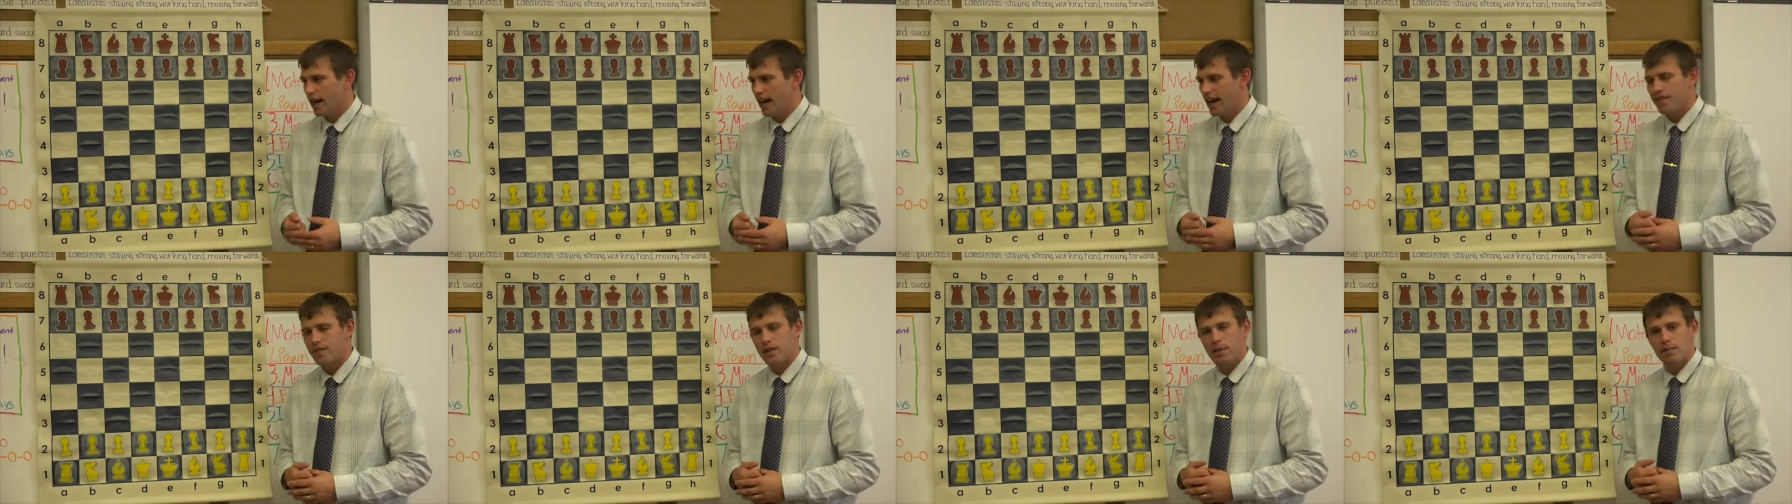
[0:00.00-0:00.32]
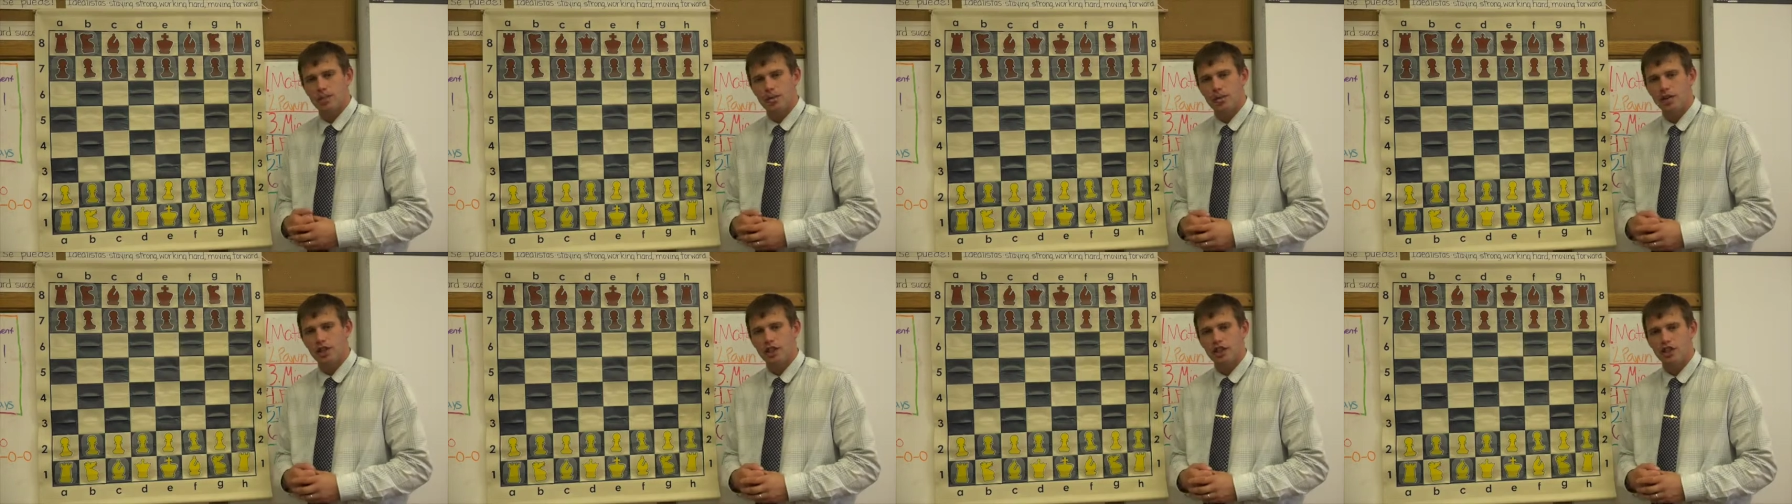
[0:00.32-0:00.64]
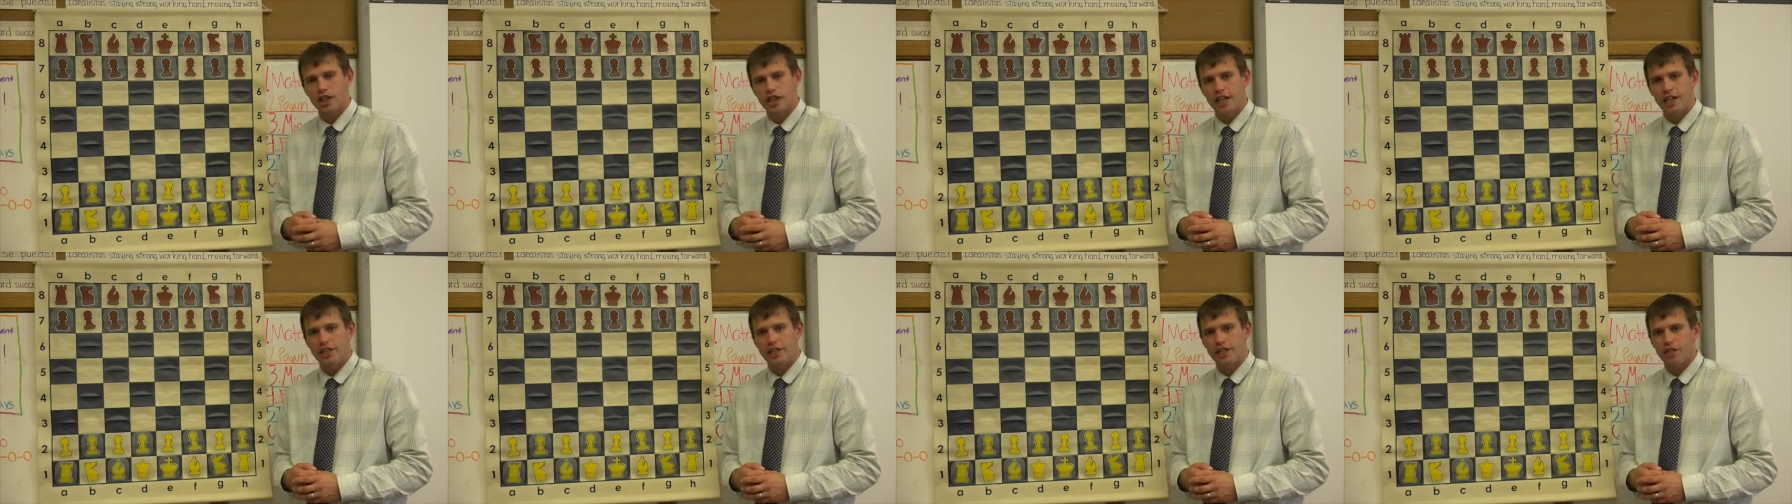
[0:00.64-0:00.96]
have an
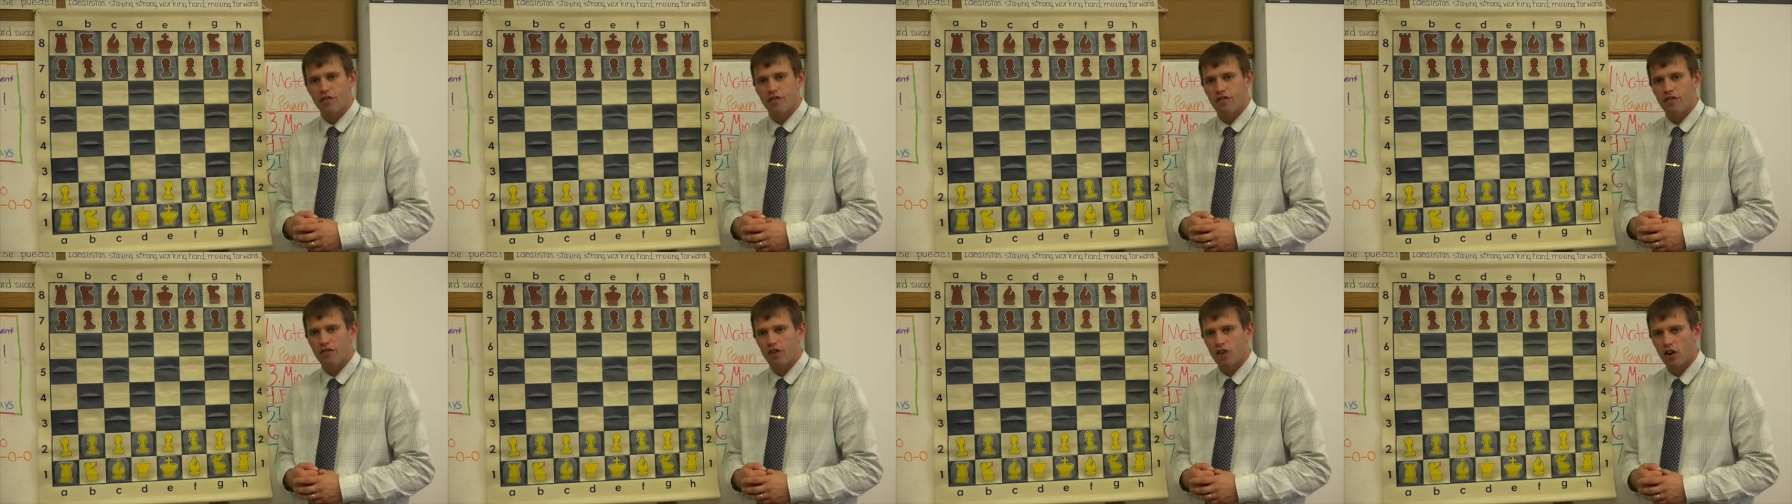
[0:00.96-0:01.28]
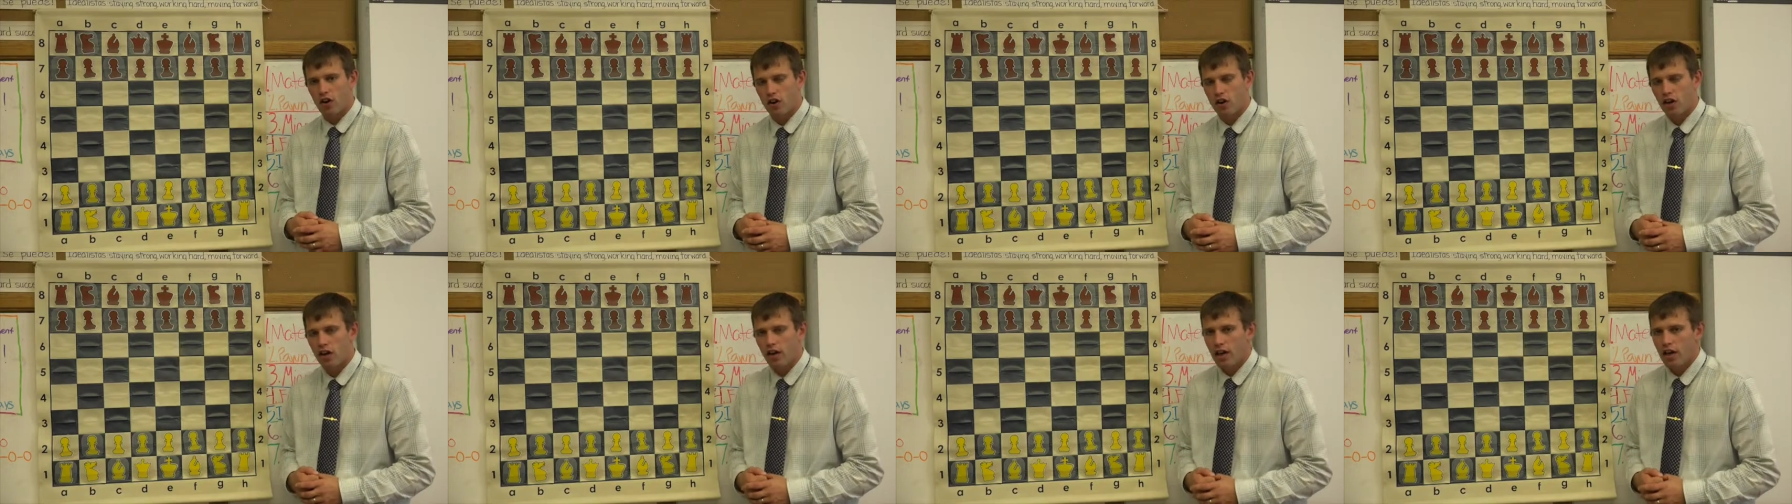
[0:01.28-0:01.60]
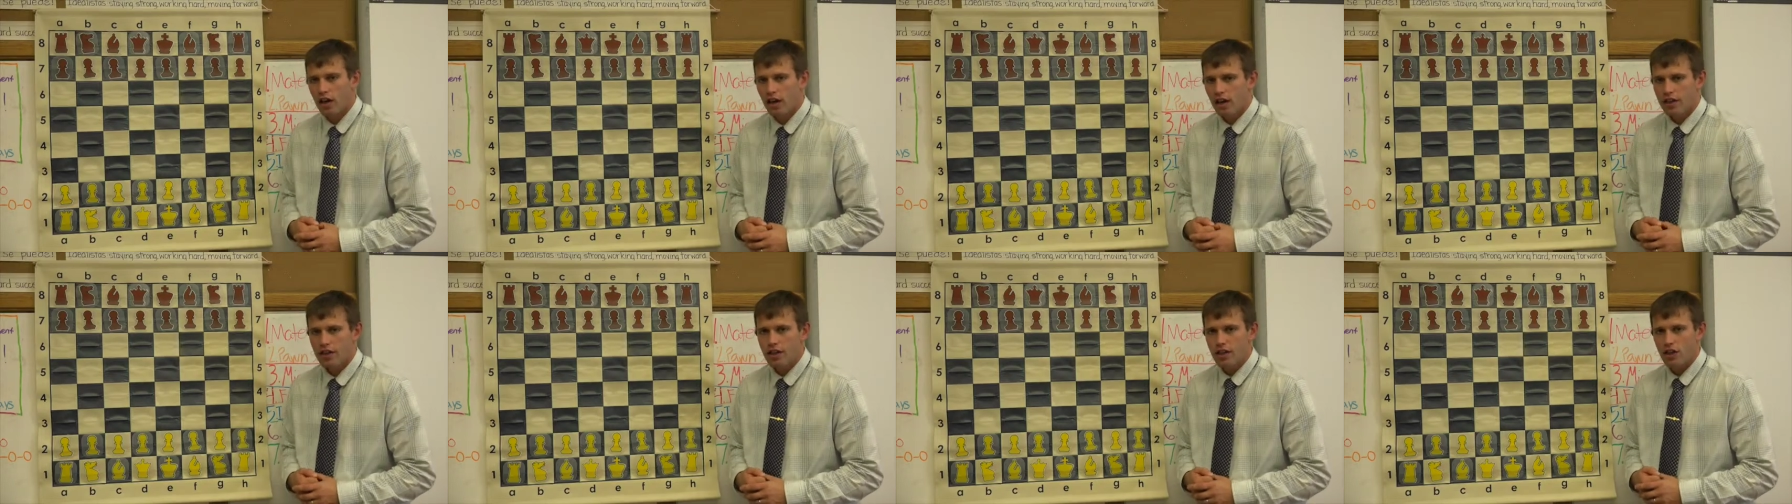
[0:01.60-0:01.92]
appreciation for,
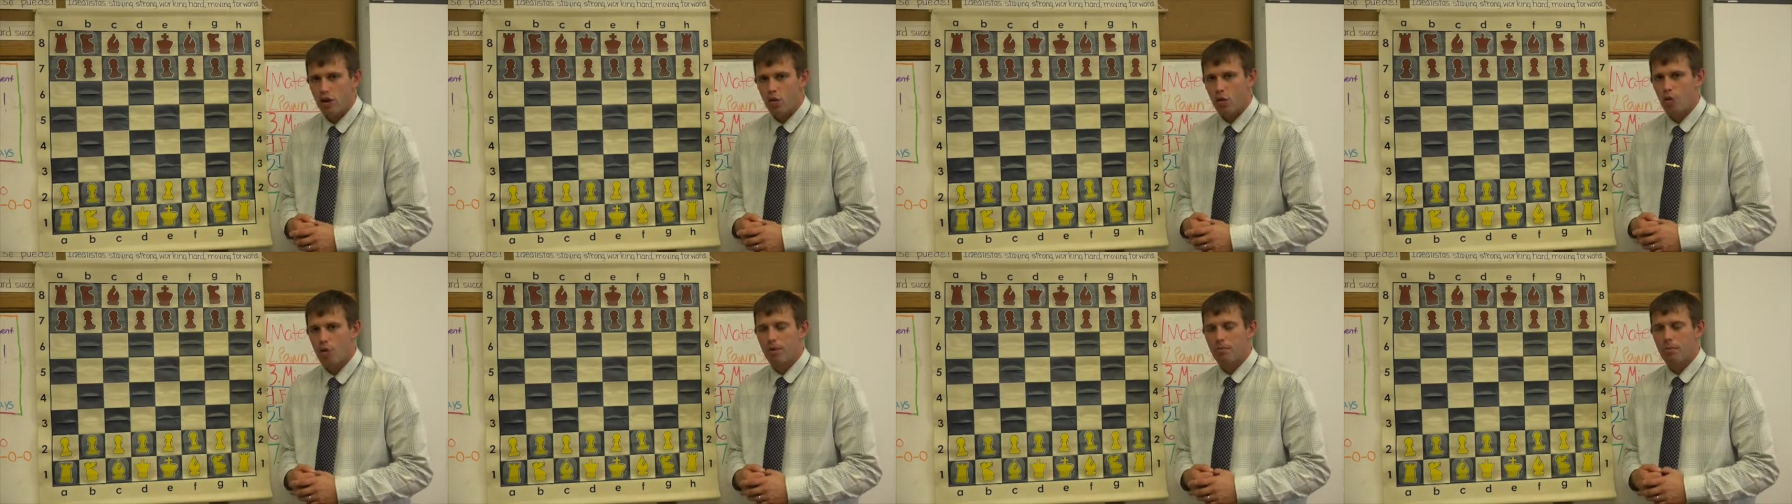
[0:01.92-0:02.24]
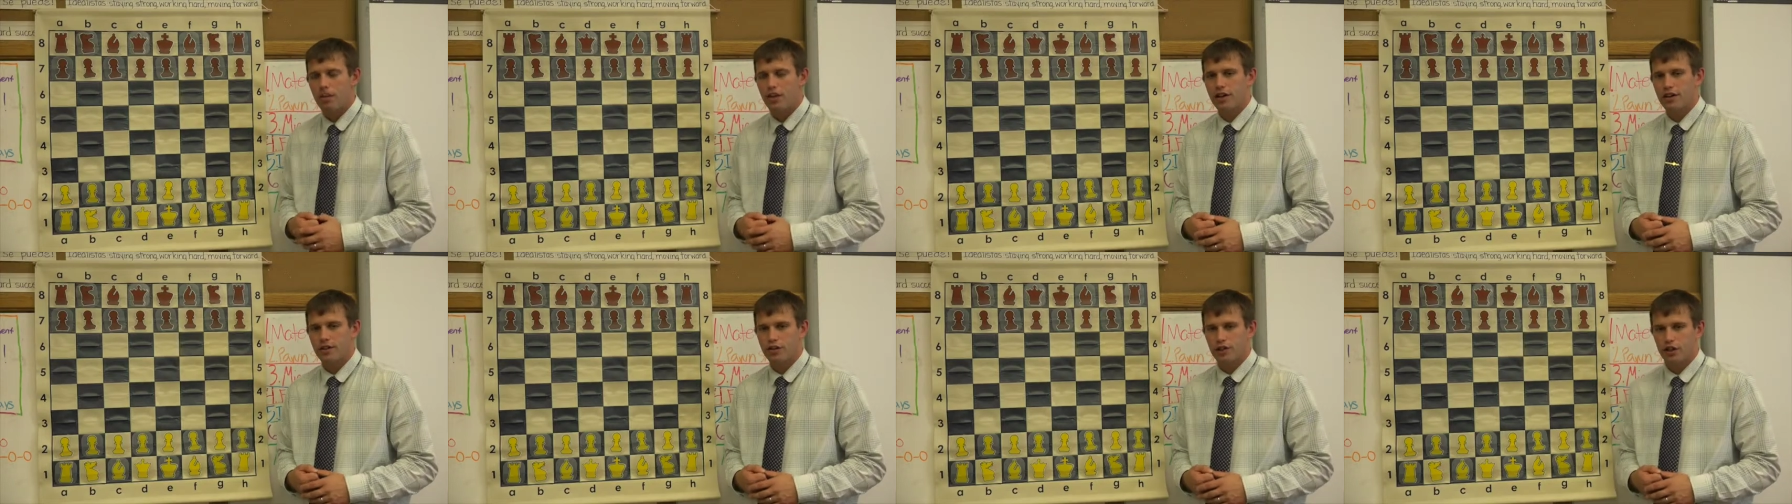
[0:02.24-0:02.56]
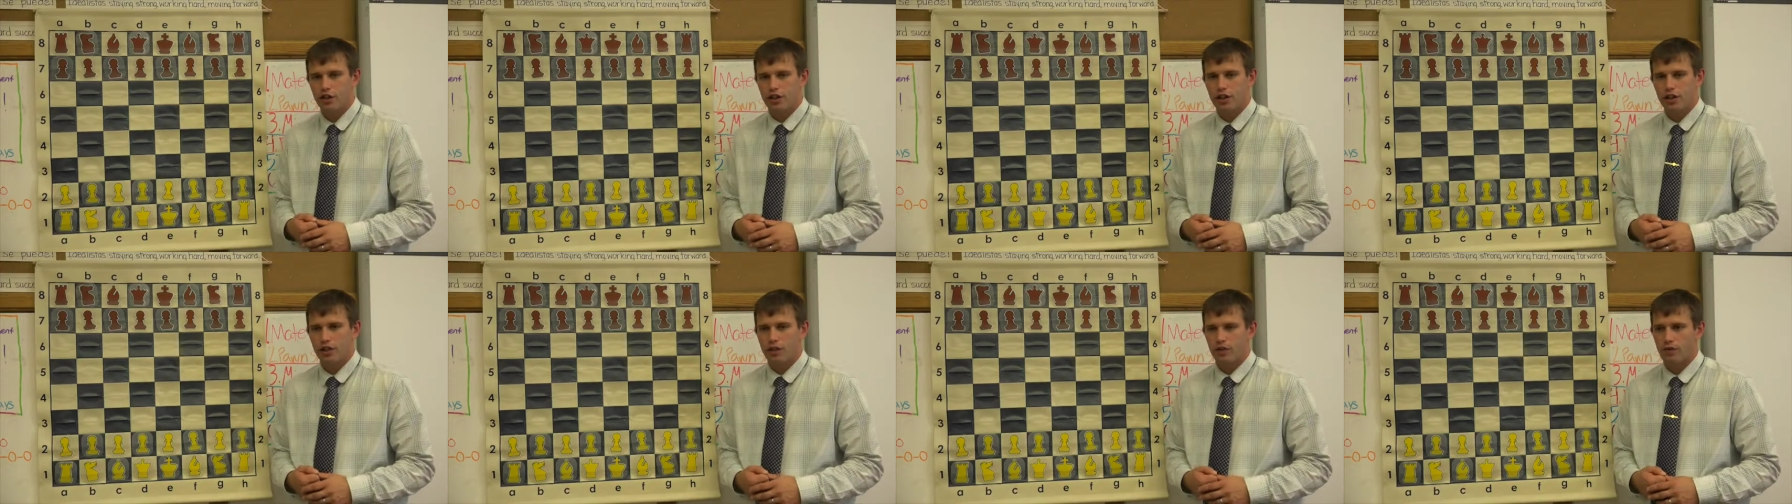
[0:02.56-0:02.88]
what players
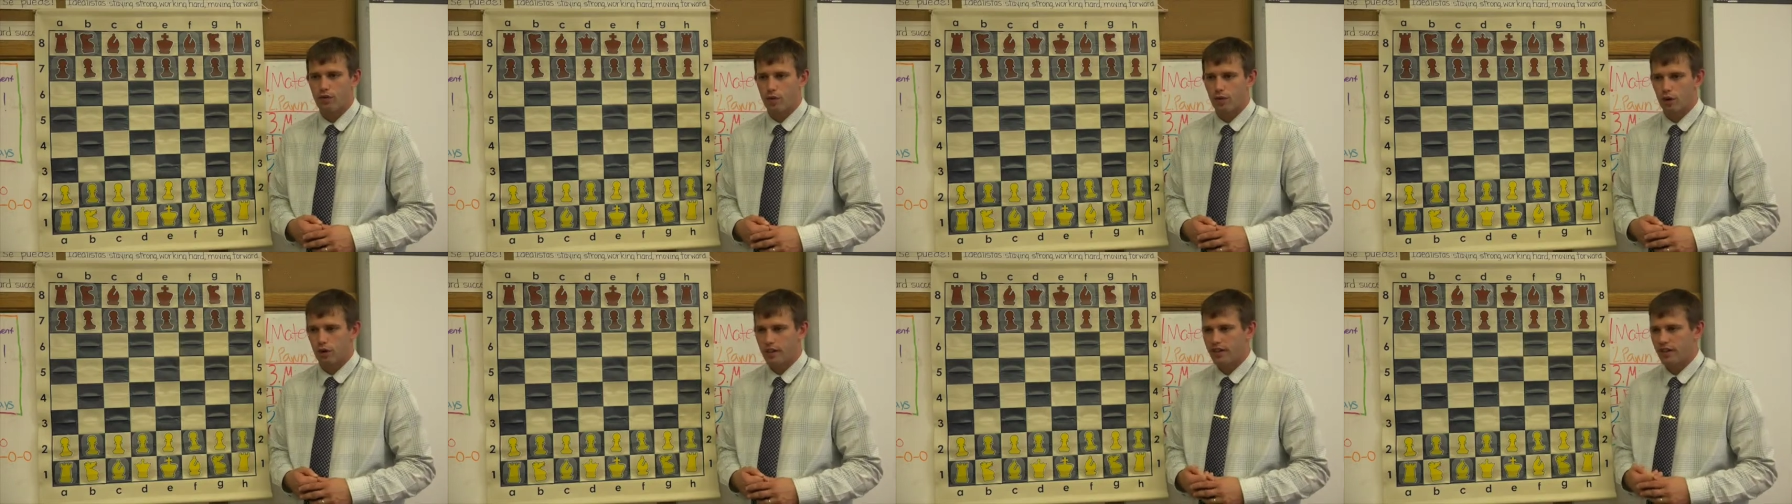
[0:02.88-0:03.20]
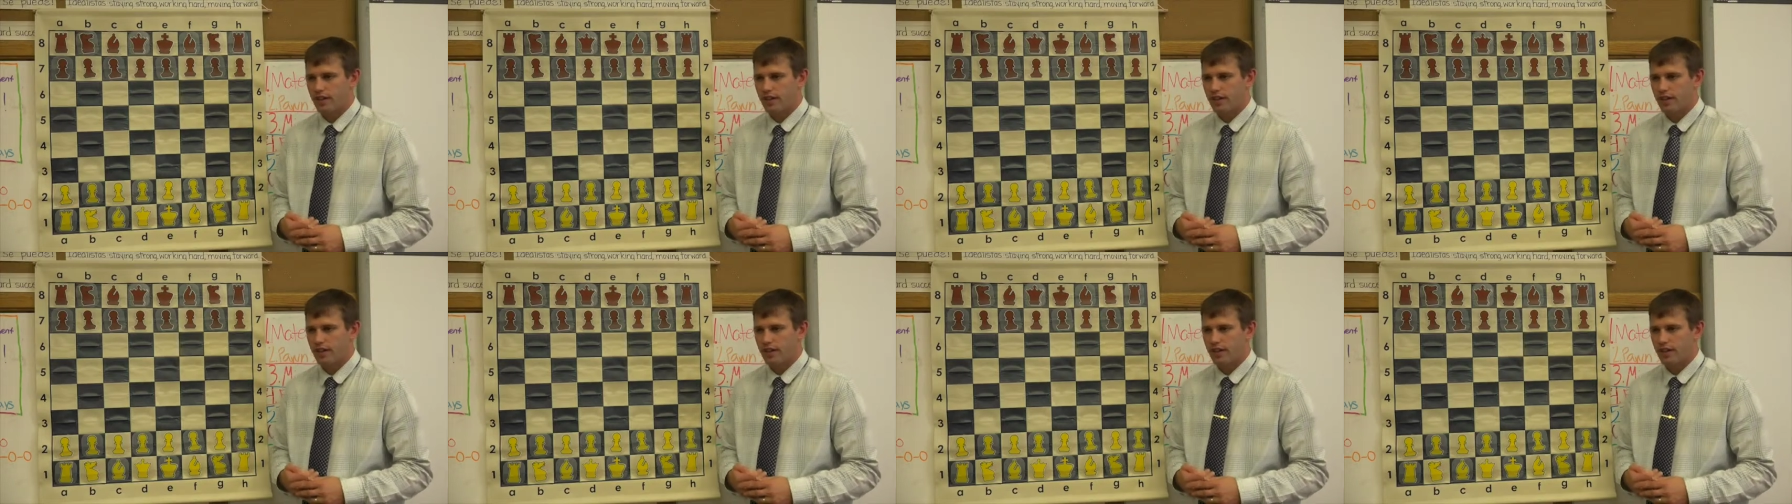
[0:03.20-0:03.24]
are looking for.